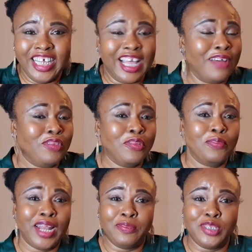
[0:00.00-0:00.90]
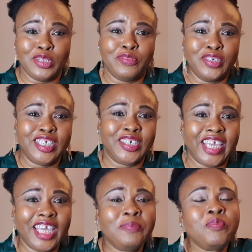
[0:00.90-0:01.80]
I've not blabbed too much.
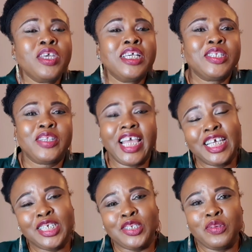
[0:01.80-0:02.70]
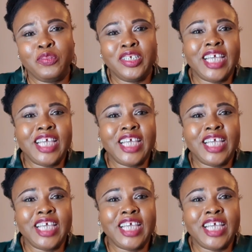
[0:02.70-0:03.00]
Okay, so thank you so much.